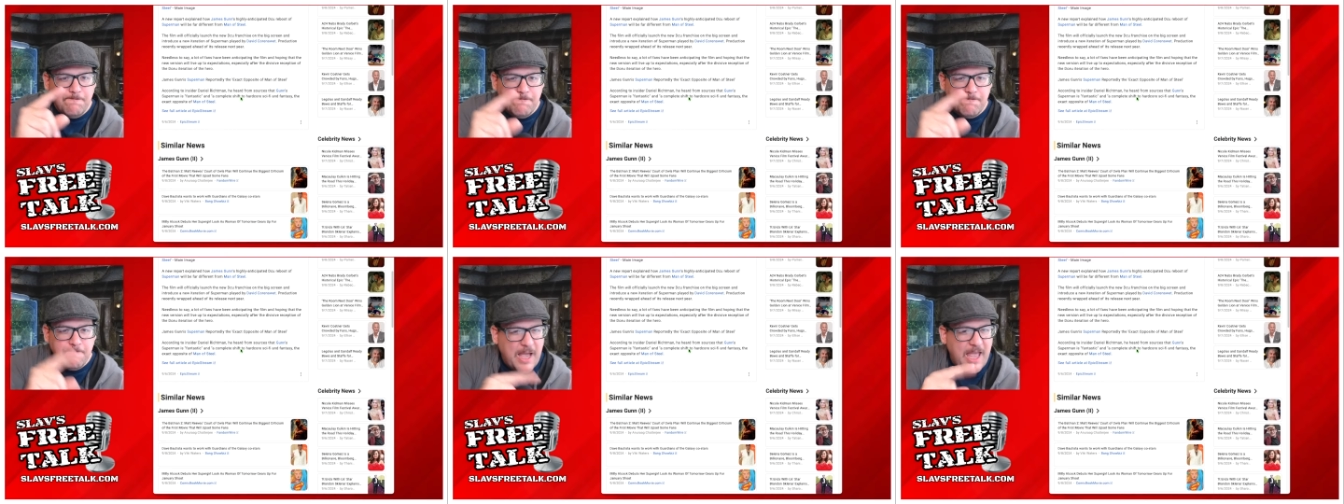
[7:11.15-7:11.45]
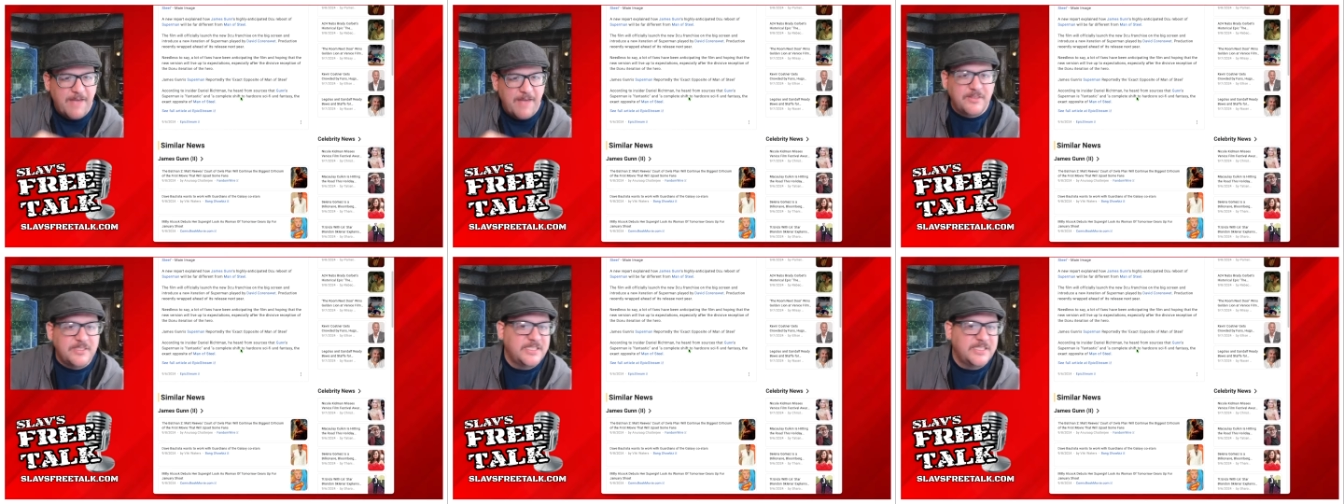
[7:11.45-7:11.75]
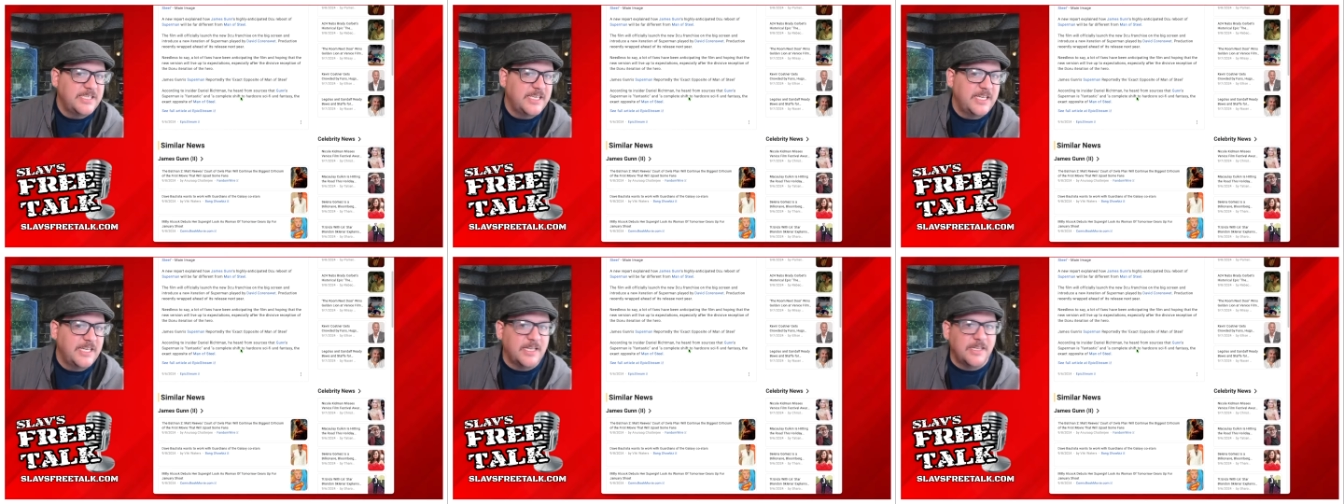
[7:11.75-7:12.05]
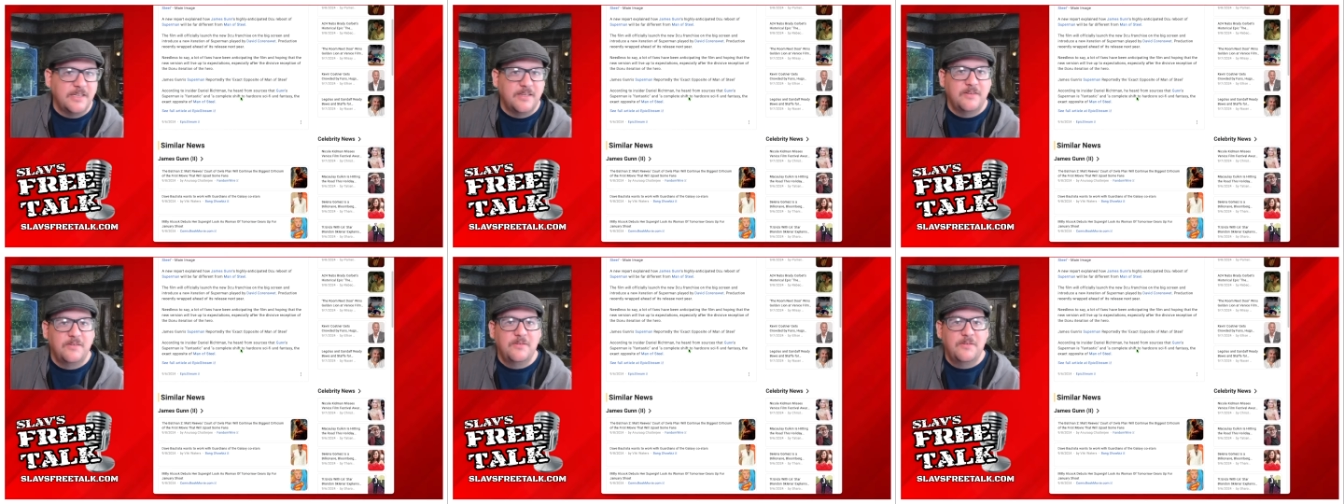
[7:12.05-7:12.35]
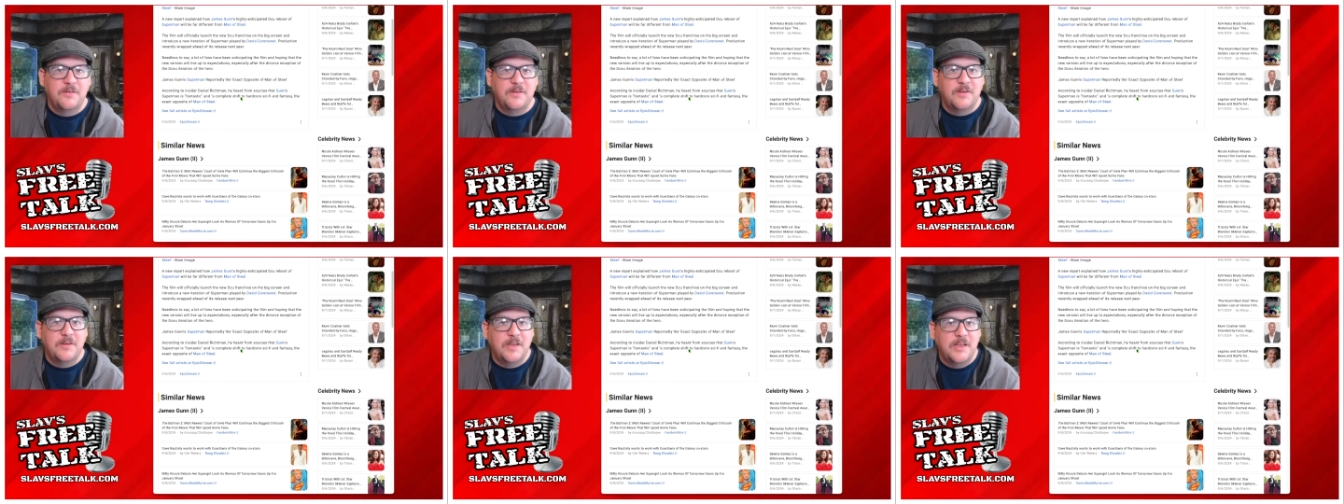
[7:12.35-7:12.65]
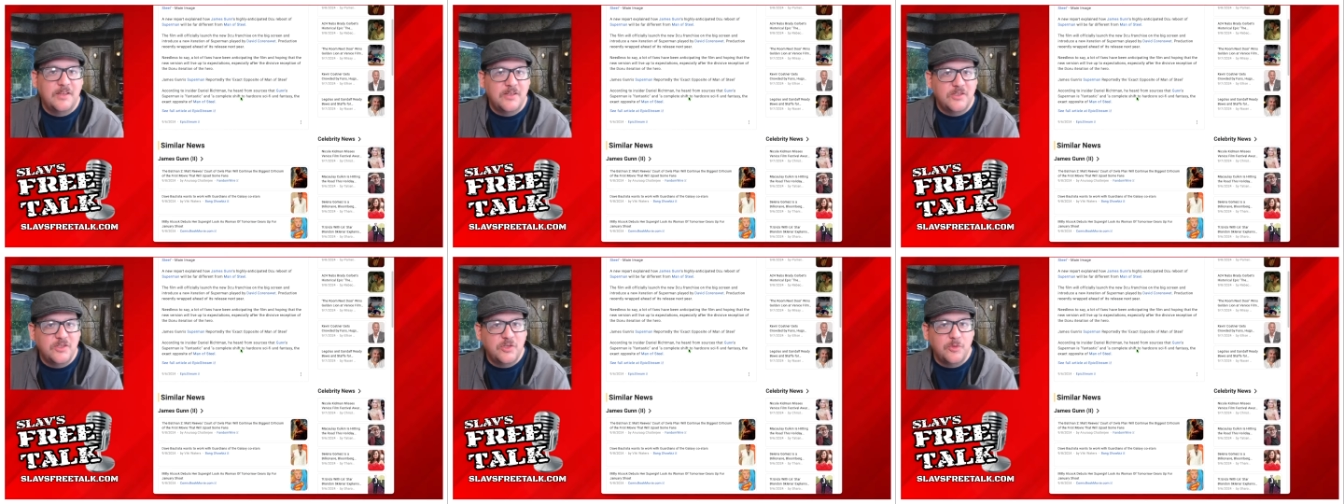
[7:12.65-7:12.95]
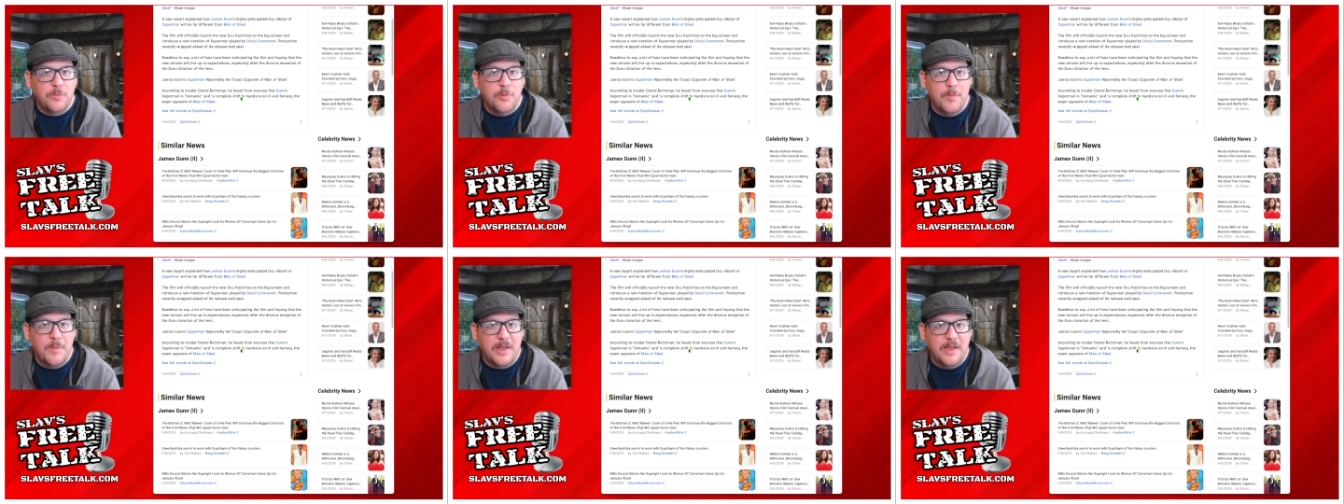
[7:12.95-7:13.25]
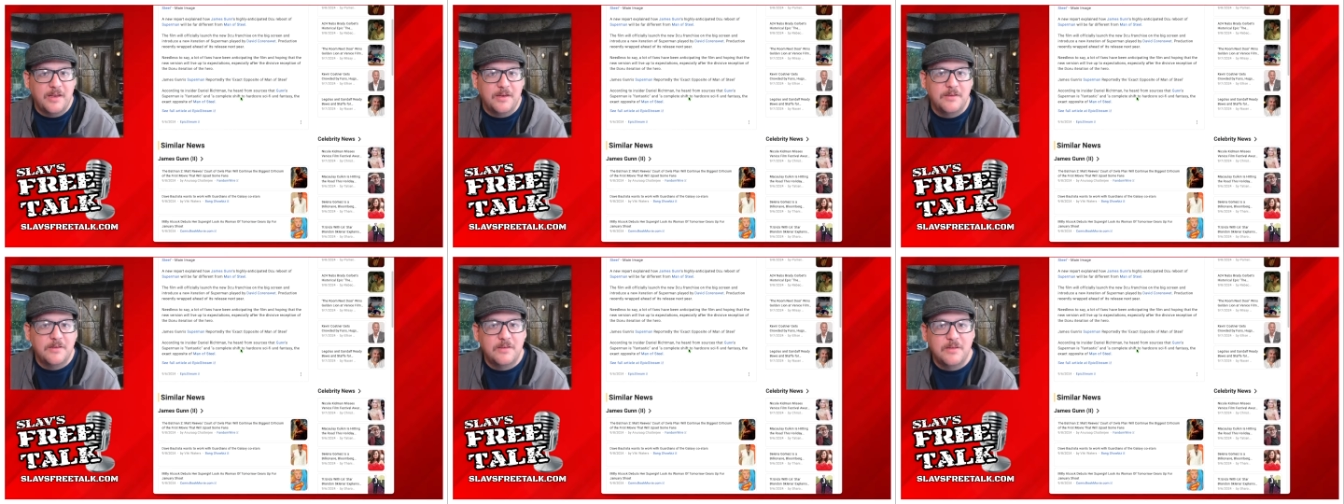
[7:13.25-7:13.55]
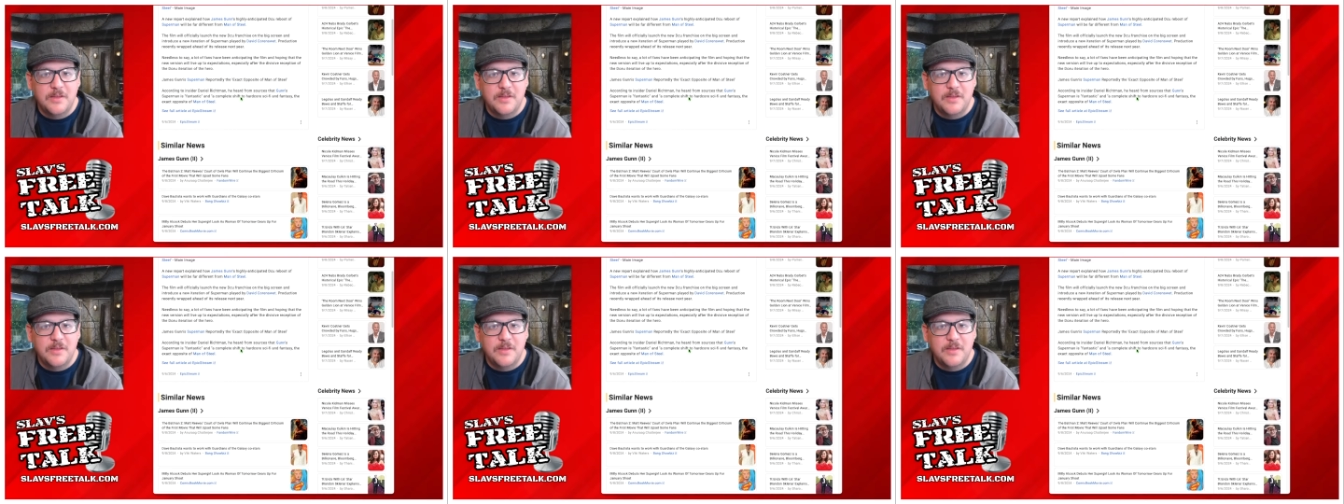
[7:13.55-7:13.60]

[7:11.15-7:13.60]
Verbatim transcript: I haven't seen it in the Superman